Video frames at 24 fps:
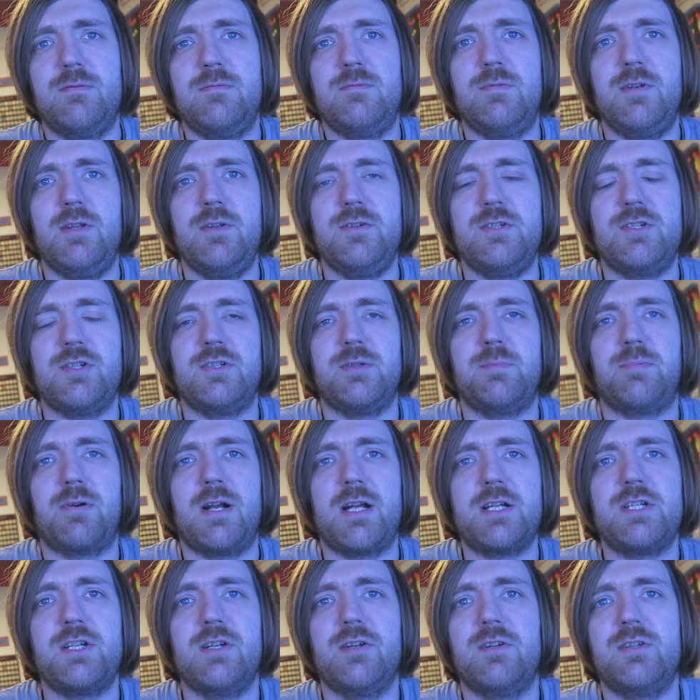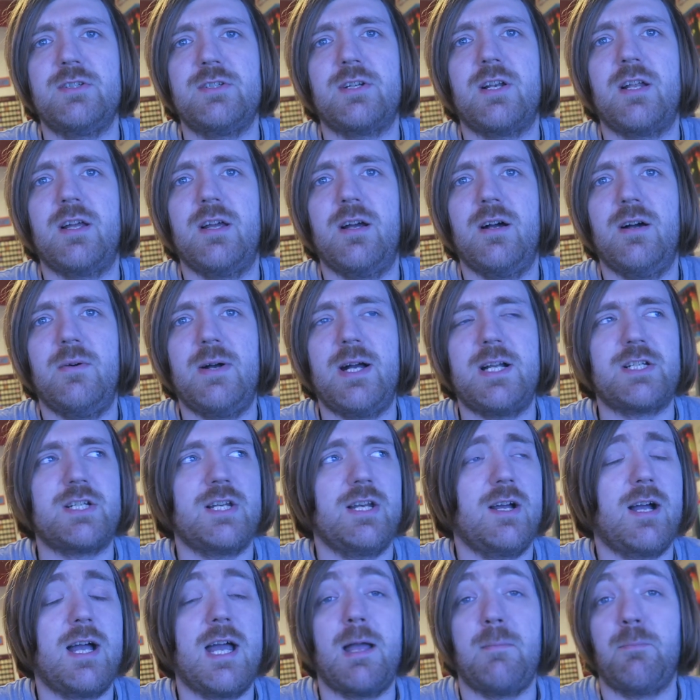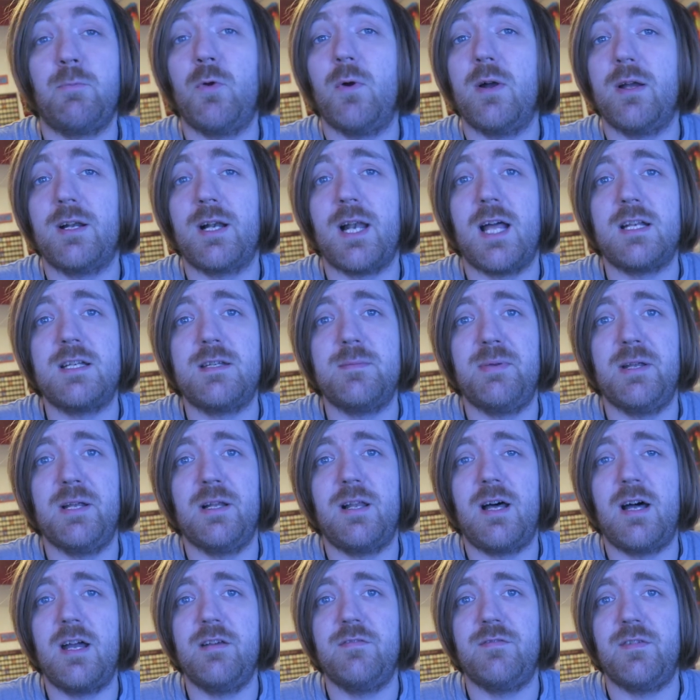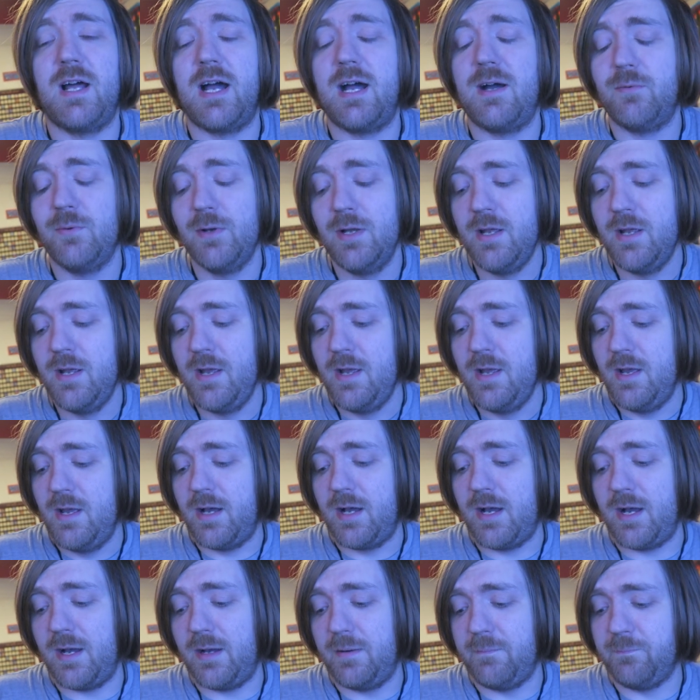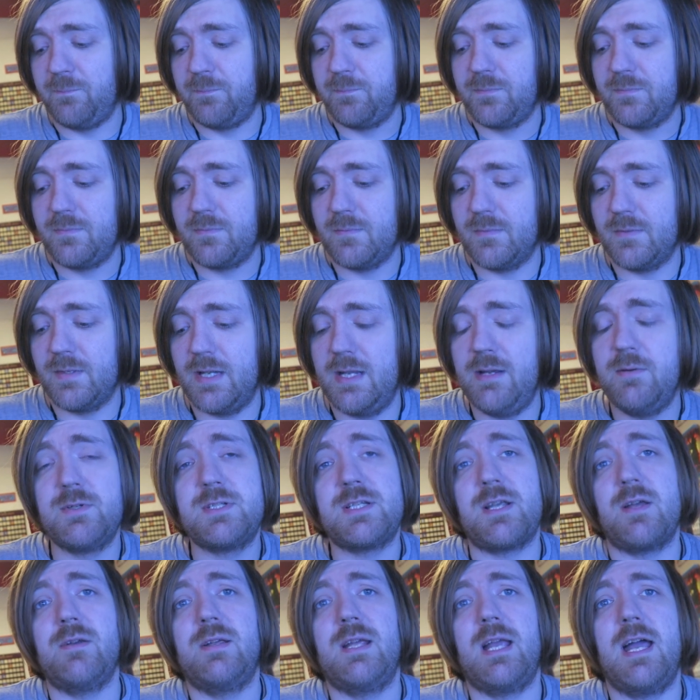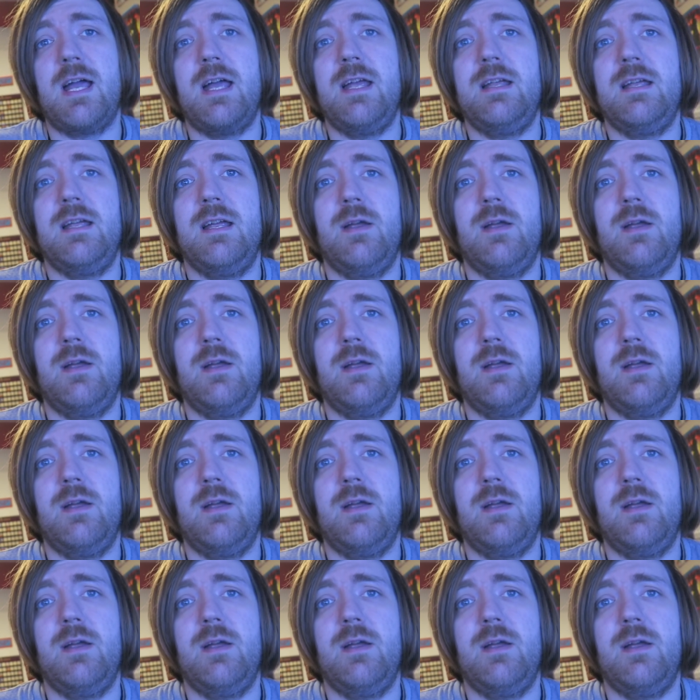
lose your depression because you're like oh actually I am quite glad to be alive now um, it was okay.